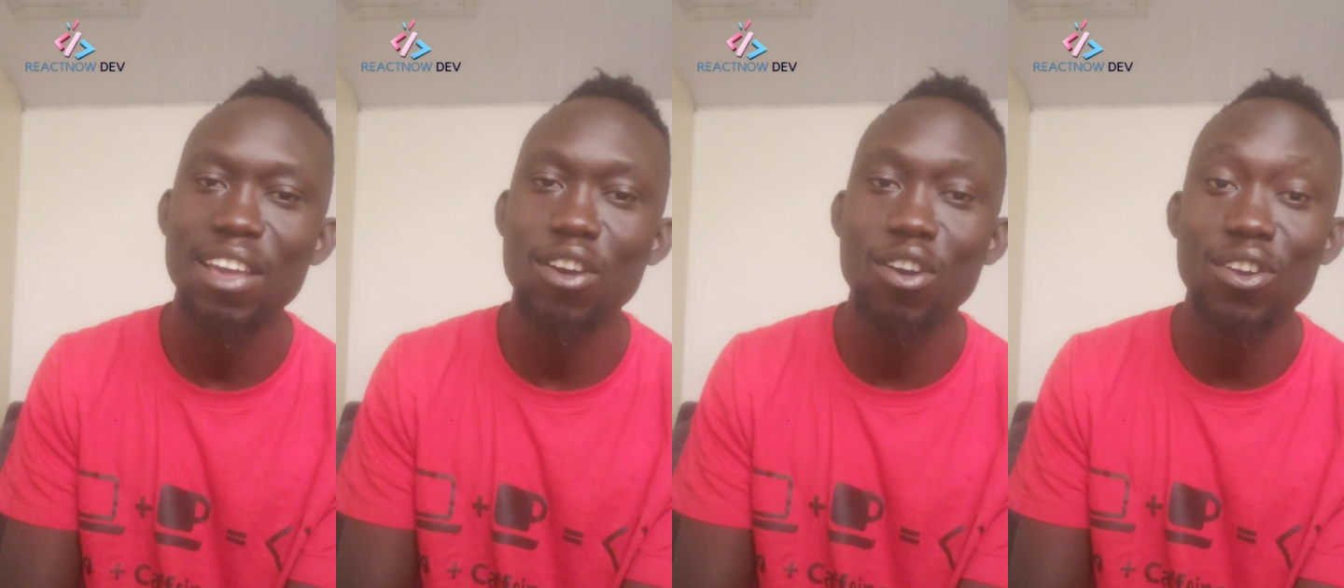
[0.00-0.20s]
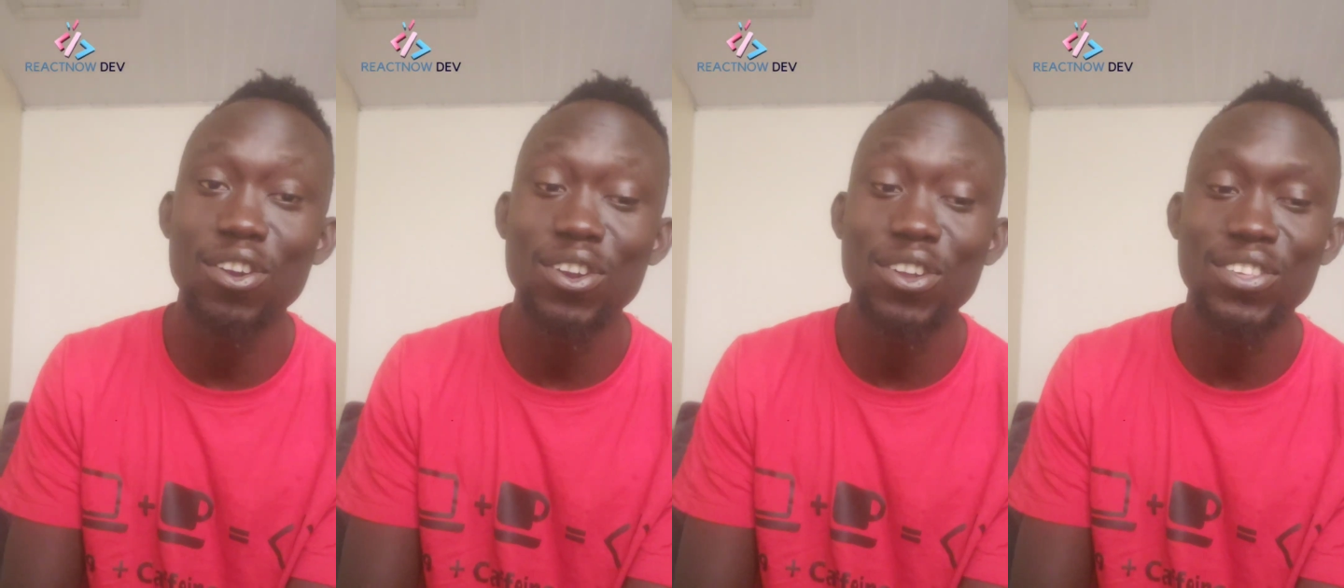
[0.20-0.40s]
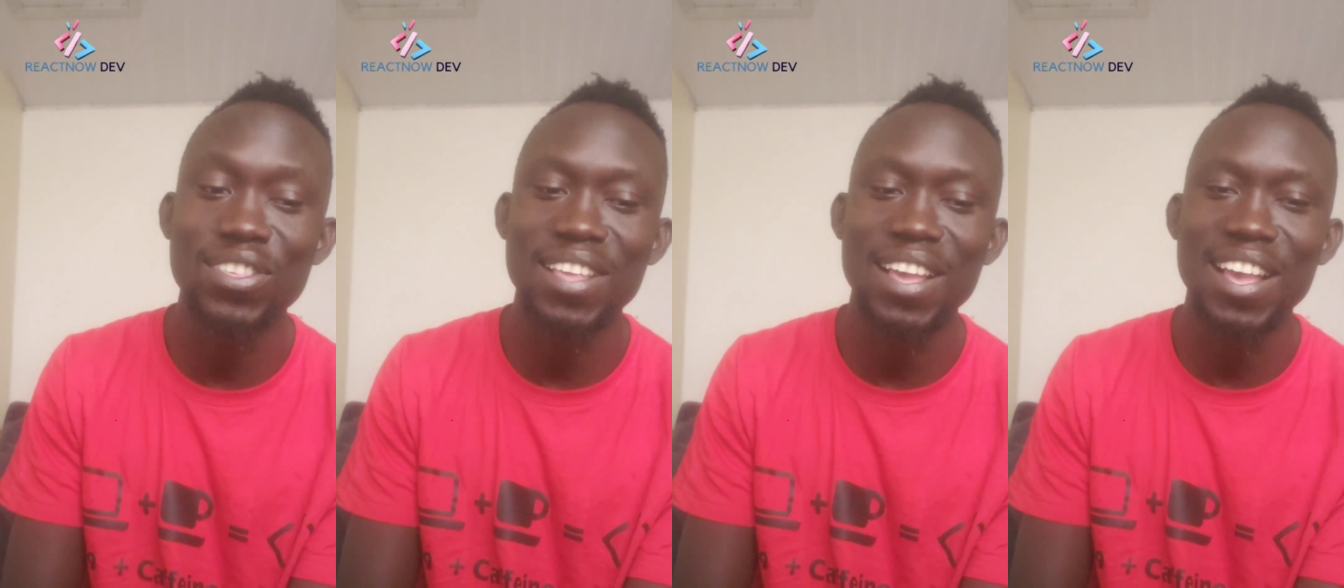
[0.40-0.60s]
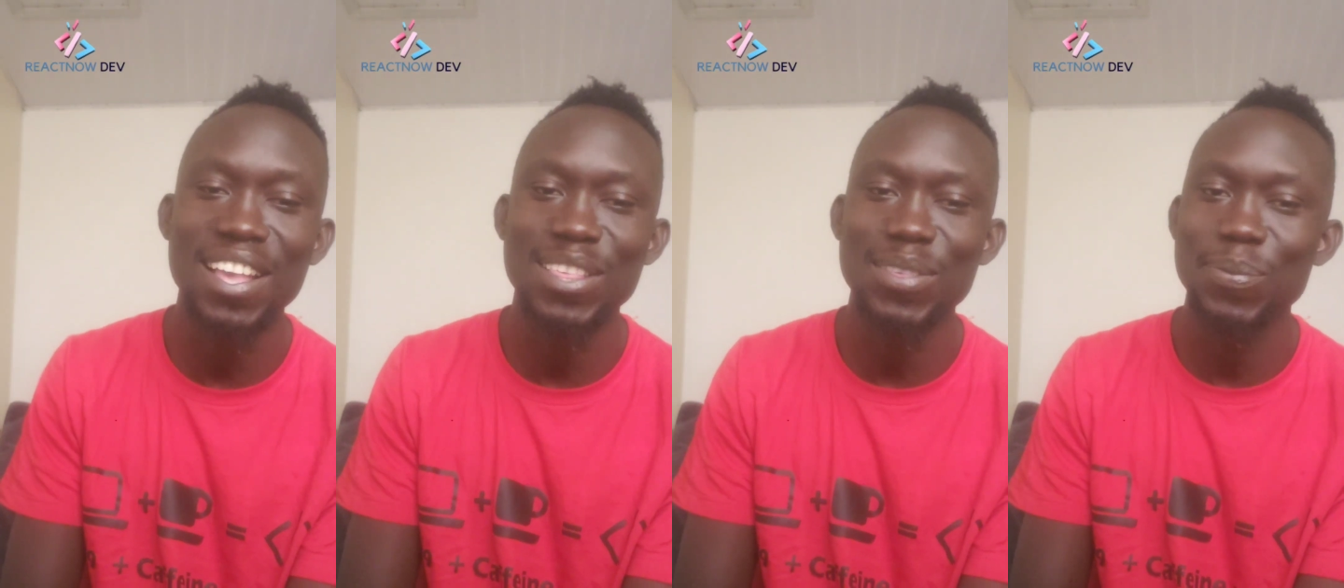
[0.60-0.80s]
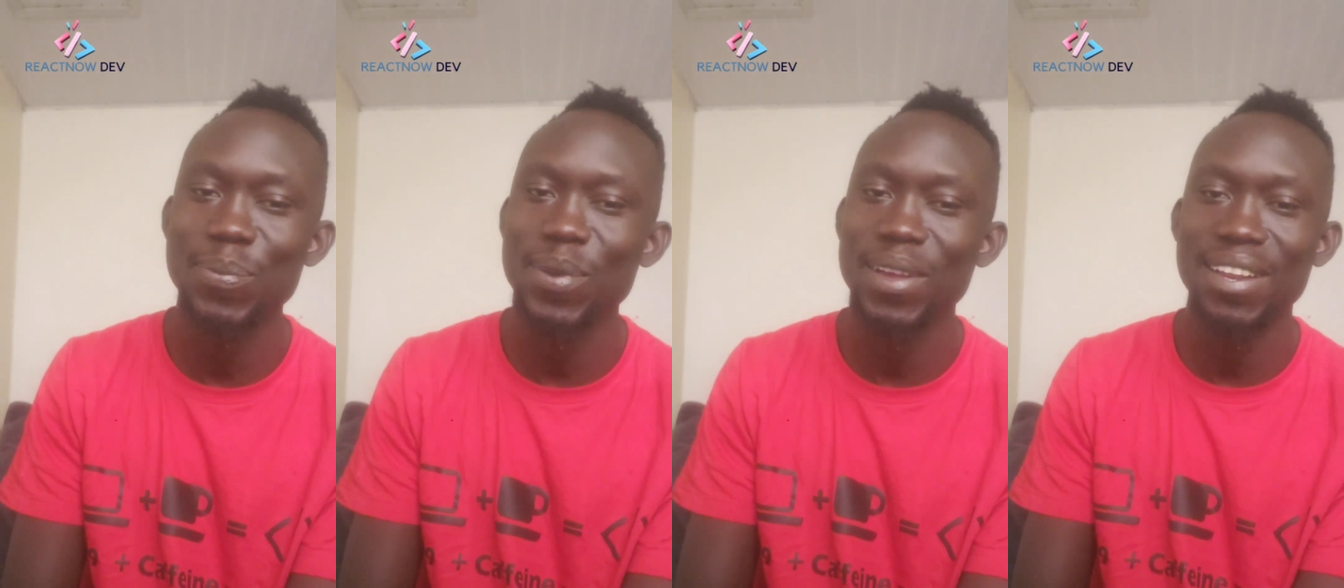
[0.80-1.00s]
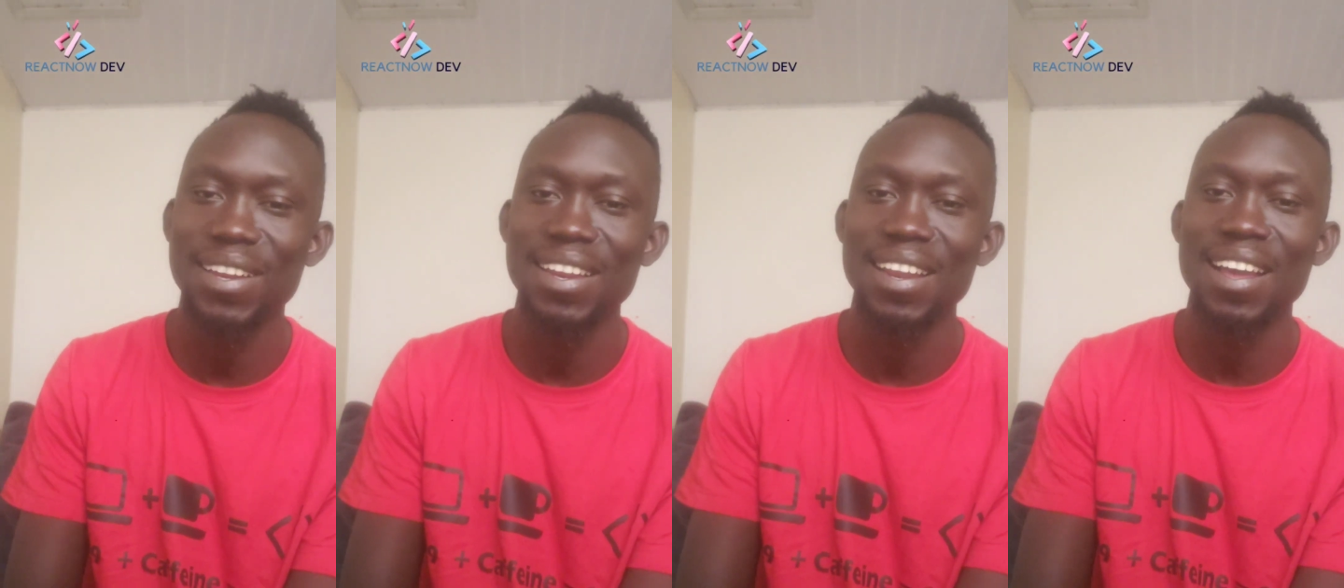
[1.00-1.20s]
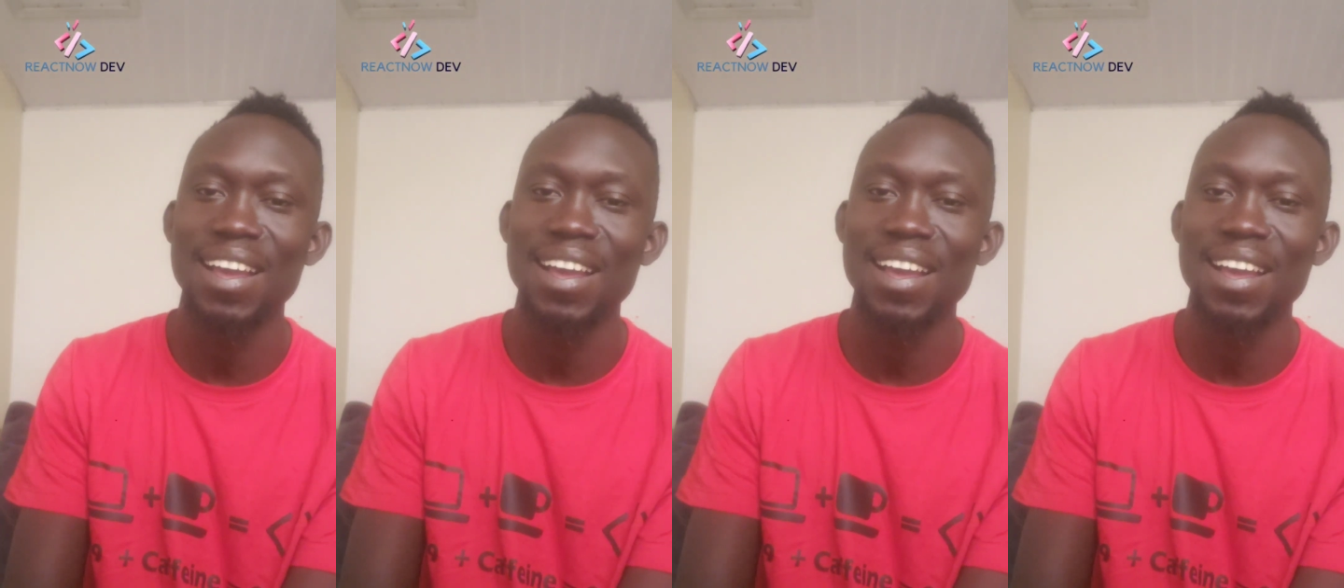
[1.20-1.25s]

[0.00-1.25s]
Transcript: all those aspects.